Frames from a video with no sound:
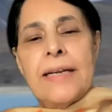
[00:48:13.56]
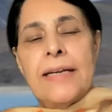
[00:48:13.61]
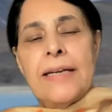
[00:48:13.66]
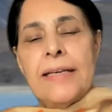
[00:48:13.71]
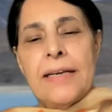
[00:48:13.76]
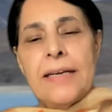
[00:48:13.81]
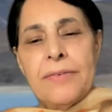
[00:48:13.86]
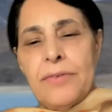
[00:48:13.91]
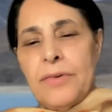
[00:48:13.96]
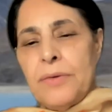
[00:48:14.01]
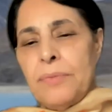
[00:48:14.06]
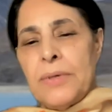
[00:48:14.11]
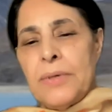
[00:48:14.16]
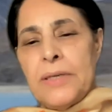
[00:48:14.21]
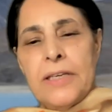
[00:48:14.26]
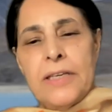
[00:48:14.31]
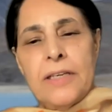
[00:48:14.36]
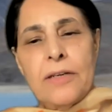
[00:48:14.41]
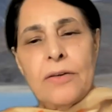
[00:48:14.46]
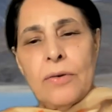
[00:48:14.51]
telling
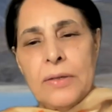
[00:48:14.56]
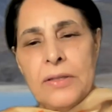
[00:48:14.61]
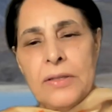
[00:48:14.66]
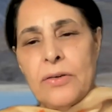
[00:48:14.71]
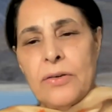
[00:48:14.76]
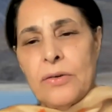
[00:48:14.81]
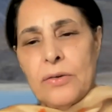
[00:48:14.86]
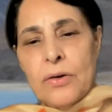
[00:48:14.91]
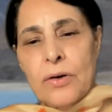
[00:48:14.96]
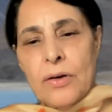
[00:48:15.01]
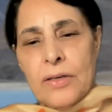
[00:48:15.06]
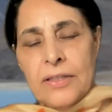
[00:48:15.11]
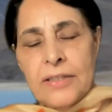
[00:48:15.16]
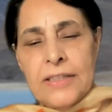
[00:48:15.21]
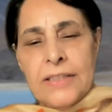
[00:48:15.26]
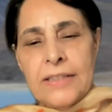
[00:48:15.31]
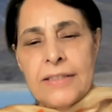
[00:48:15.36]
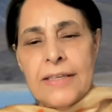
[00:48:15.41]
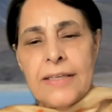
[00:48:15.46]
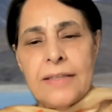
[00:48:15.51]
everybody in all the
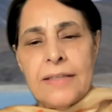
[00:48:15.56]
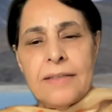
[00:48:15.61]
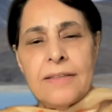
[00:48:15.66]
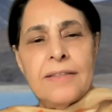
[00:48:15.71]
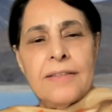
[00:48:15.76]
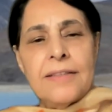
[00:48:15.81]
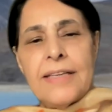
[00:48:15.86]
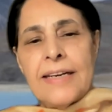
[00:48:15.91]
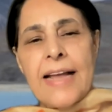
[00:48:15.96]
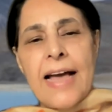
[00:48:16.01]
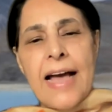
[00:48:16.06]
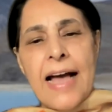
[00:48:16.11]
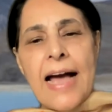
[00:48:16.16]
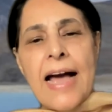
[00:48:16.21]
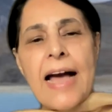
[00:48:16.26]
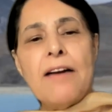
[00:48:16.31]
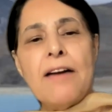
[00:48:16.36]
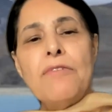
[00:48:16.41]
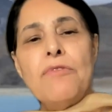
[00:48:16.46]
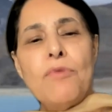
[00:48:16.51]
oncology centers that
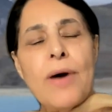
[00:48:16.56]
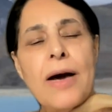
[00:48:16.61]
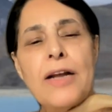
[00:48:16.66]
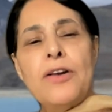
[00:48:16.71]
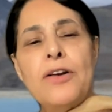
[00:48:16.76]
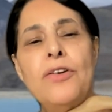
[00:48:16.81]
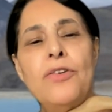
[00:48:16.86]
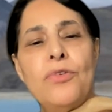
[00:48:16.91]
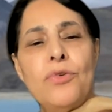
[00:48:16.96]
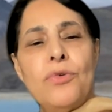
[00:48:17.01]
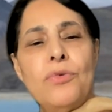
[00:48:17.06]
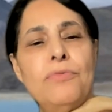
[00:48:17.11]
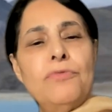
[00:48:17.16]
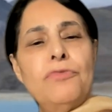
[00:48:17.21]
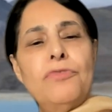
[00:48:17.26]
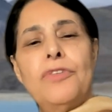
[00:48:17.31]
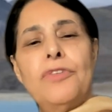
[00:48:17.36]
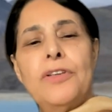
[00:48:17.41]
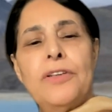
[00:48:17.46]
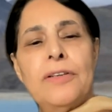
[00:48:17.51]
have one
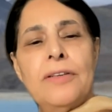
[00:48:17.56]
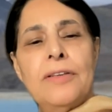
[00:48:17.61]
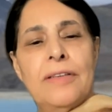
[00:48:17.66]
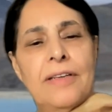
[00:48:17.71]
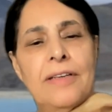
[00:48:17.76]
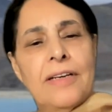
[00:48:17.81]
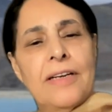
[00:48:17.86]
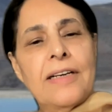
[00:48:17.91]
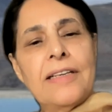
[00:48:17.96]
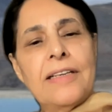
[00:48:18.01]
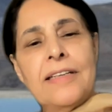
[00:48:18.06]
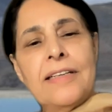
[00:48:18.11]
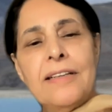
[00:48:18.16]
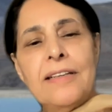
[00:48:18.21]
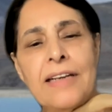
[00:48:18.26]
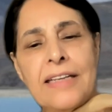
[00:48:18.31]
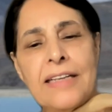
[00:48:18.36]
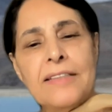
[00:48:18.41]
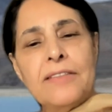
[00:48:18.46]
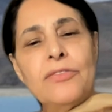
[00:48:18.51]
room for uh, in
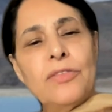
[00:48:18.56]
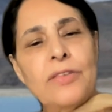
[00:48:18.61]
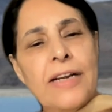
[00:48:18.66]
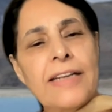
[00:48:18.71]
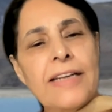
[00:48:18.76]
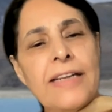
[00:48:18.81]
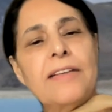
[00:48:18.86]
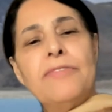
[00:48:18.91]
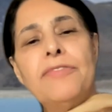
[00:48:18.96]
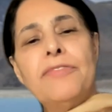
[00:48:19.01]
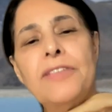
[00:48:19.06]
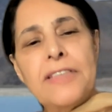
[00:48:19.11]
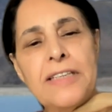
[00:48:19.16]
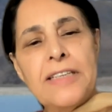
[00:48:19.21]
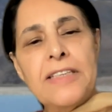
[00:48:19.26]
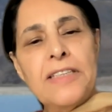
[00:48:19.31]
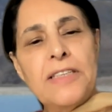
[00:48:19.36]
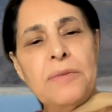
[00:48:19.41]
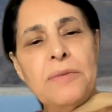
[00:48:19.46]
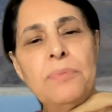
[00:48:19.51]
let a
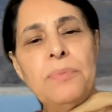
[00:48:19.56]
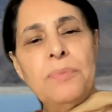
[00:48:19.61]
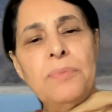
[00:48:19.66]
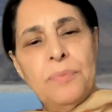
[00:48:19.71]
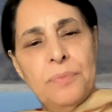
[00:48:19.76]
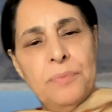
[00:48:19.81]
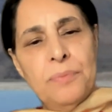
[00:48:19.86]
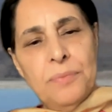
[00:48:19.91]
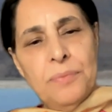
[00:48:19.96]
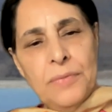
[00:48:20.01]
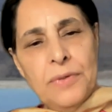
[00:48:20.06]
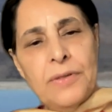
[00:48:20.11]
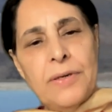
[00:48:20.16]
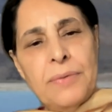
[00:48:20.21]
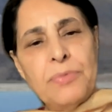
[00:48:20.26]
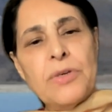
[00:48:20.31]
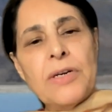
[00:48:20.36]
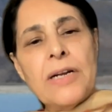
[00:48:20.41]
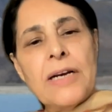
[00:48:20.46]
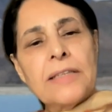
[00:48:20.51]
fertility
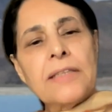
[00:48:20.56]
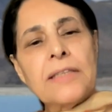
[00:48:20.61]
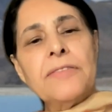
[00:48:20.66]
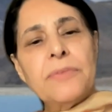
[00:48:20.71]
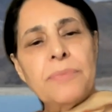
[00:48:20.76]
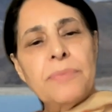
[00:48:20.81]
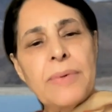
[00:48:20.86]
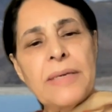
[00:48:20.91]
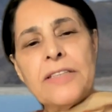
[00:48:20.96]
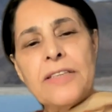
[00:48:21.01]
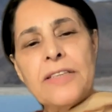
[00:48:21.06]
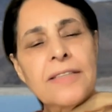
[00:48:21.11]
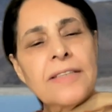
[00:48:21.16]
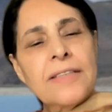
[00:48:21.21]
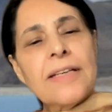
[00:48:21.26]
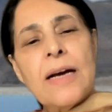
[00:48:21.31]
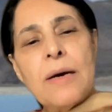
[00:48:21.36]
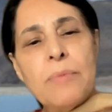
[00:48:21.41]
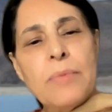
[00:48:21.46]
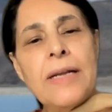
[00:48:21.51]
reproductive
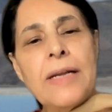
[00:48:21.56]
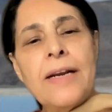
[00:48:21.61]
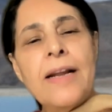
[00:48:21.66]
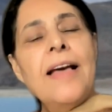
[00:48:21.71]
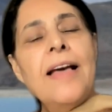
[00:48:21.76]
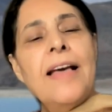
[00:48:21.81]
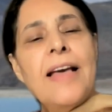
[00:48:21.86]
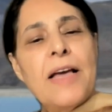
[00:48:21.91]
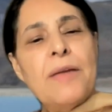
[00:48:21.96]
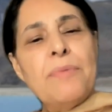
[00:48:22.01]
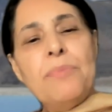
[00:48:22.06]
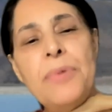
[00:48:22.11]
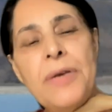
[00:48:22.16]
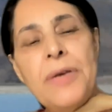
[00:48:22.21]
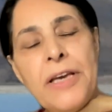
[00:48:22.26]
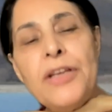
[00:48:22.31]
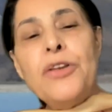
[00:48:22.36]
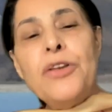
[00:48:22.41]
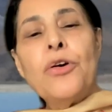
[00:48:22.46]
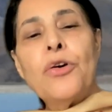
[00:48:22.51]
specialist come in and
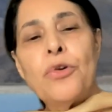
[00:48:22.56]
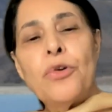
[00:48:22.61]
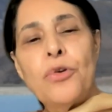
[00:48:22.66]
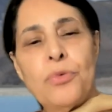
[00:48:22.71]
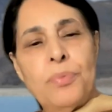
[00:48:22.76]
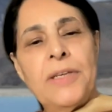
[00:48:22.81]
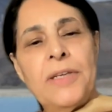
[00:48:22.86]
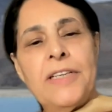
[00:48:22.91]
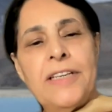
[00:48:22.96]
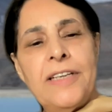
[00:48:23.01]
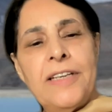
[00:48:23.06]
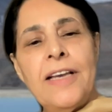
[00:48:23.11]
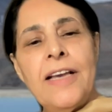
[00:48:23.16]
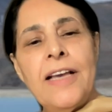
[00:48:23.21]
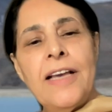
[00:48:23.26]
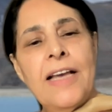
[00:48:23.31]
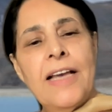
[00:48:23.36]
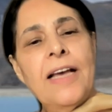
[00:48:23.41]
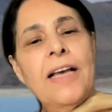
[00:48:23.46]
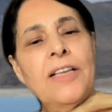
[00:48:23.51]
be in your opd
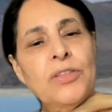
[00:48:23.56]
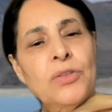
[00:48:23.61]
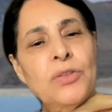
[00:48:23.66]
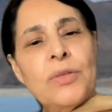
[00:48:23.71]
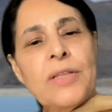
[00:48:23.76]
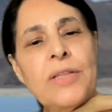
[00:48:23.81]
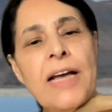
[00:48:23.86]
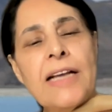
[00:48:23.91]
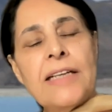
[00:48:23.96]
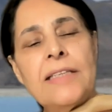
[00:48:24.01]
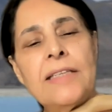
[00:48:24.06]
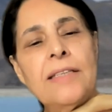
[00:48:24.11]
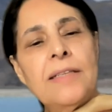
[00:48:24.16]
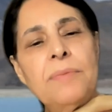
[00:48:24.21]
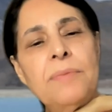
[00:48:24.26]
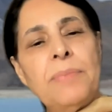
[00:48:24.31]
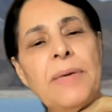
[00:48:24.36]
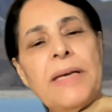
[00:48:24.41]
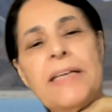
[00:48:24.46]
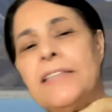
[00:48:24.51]
so that
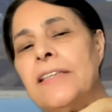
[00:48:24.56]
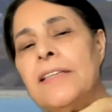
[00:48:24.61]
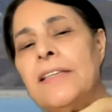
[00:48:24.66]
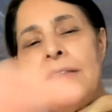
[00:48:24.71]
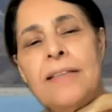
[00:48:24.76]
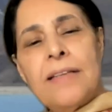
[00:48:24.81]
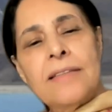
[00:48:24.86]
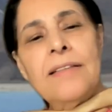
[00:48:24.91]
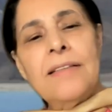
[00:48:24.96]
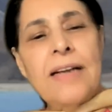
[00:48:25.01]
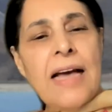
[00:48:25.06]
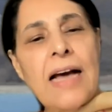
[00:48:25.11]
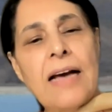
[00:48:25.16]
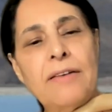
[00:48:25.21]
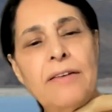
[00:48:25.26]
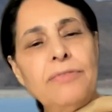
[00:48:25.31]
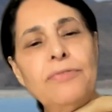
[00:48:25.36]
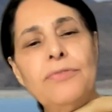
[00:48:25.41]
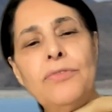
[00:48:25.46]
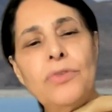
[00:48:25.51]
the patient doesn't
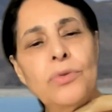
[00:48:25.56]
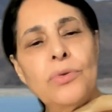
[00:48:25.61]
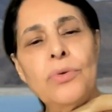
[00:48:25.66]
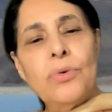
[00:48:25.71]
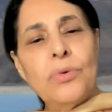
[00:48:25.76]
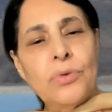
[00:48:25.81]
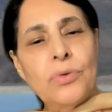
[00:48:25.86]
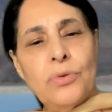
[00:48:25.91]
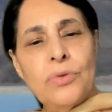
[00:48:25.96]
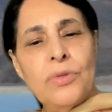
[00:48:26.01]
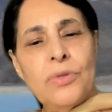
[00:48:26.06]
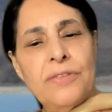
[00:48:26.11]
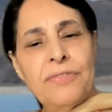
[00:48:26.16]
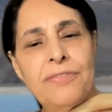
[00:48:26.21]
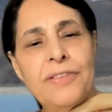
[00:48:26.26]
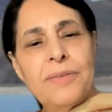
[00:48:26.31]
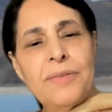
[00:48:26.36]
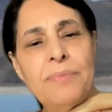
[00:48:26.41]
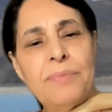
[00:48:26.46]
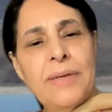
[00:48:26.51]
have to go to
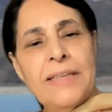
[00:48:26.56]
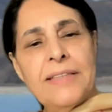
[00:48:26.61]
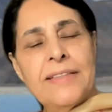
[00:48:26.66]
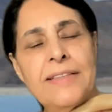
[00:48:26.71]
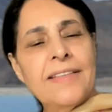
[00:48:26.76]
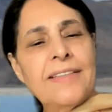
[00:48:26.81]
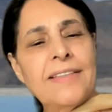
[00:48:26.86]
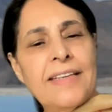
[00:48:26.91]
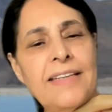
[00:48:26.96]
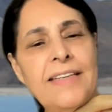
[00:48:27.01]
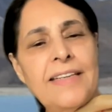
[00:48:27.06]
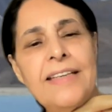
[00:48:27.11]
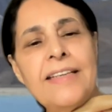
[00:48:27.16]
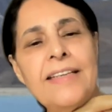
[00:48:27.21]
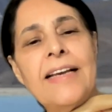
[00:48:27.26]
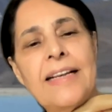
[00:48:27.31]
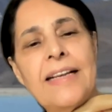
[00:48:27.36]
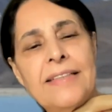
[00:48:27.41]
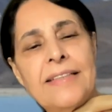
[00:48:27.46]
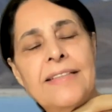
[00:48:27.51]
different places and he
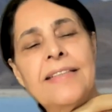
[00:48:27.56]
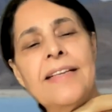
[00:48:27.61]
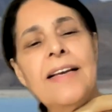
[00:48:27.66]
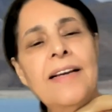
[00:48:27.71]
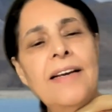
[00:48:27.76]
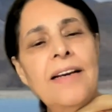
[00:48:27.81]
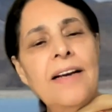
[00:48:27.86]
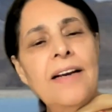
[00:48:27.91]
gets